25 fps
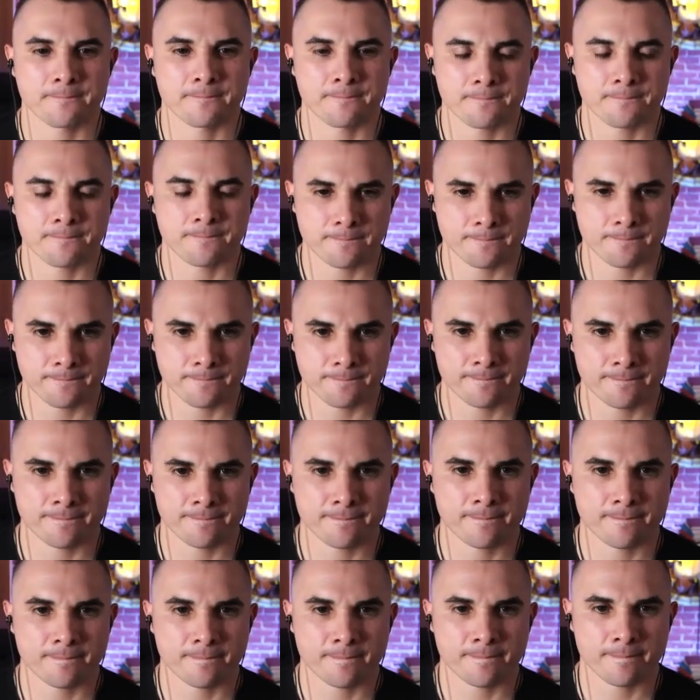
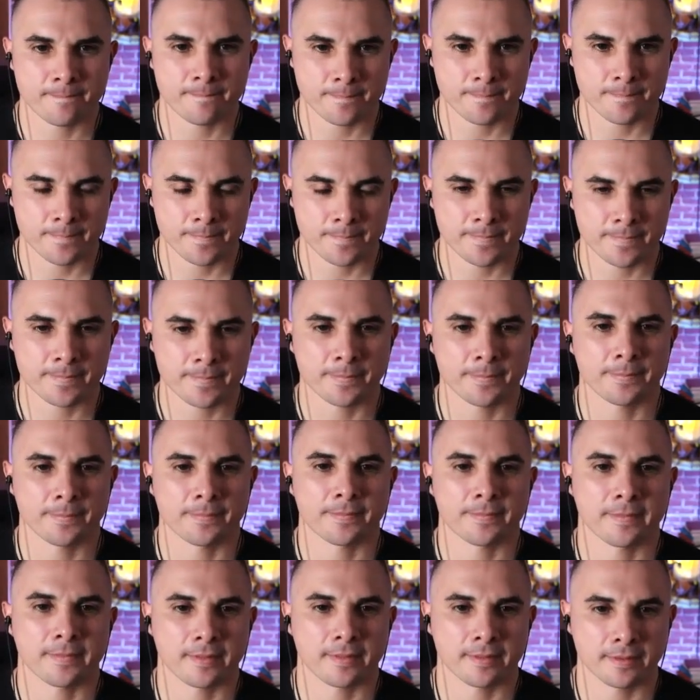
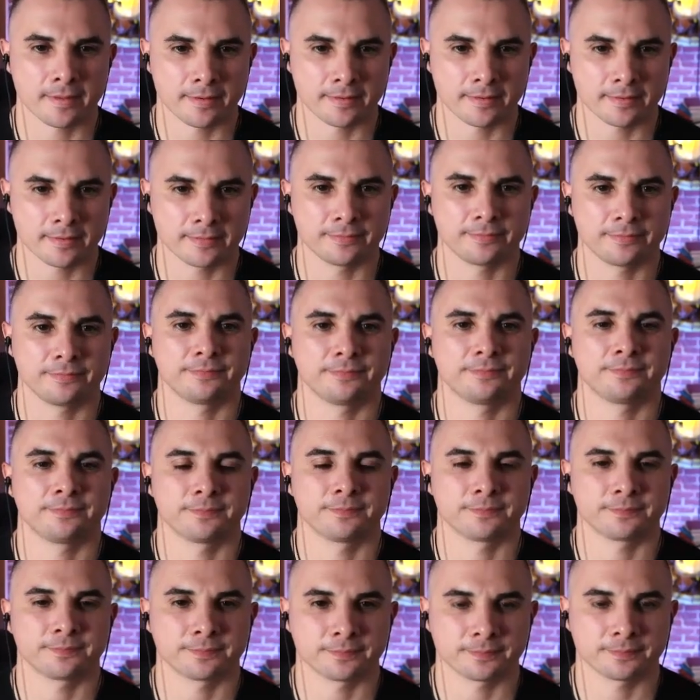
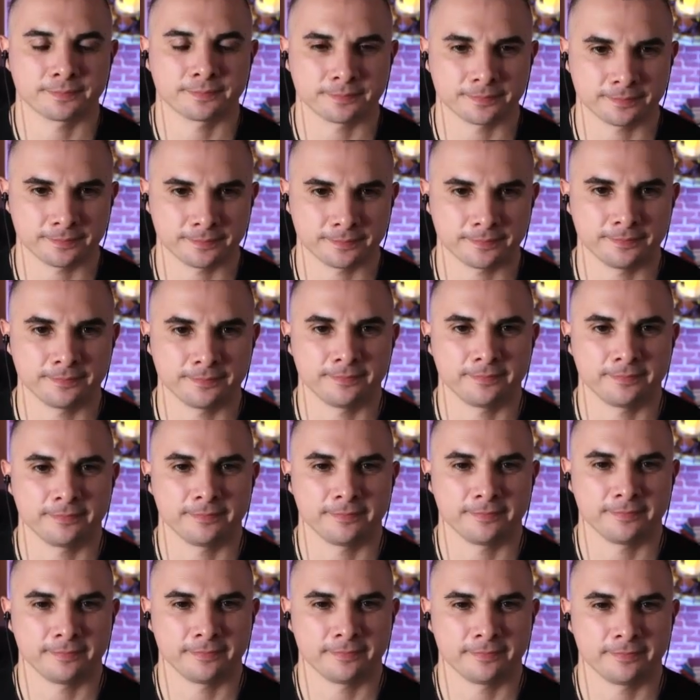
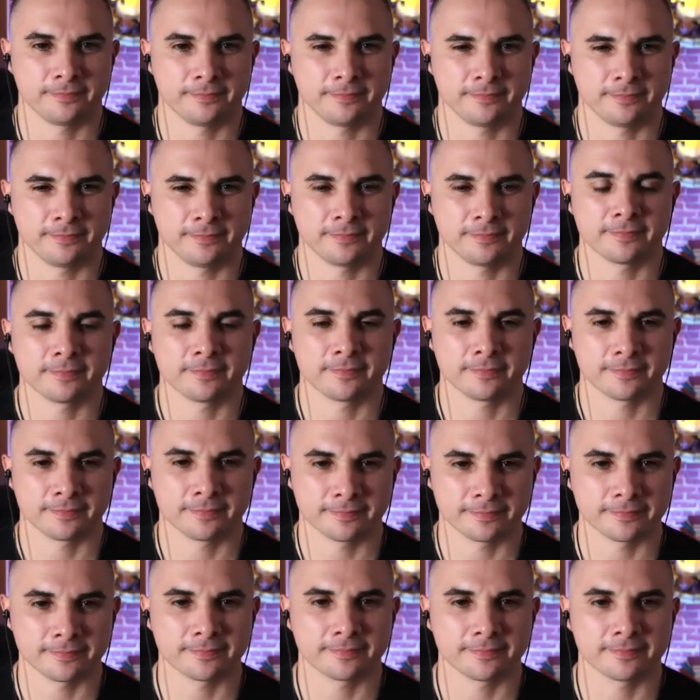
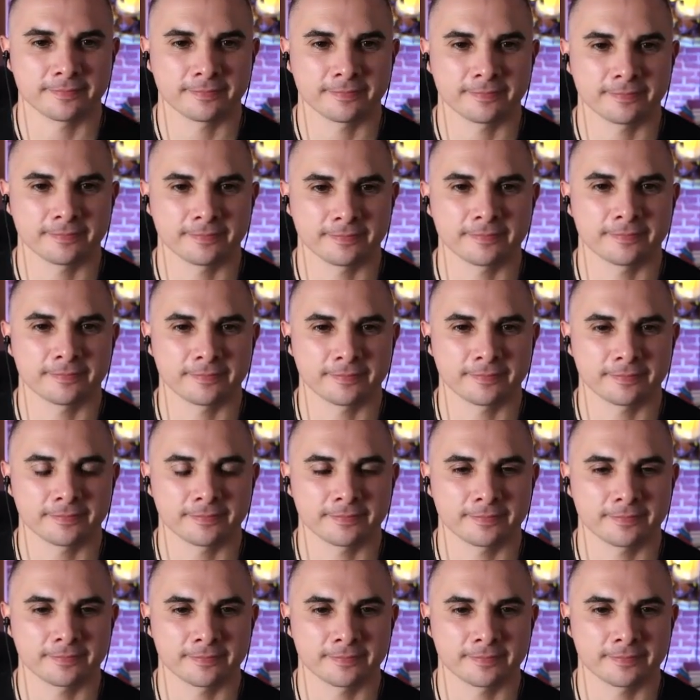
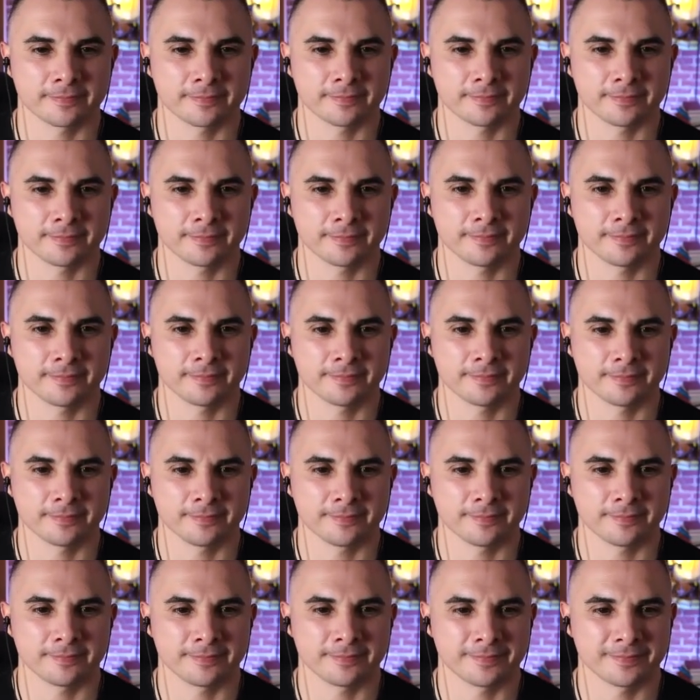
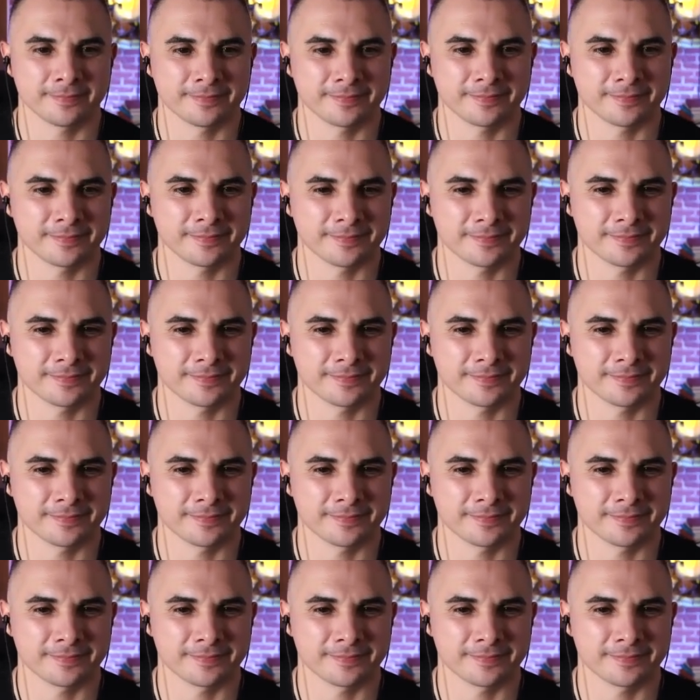[no speech]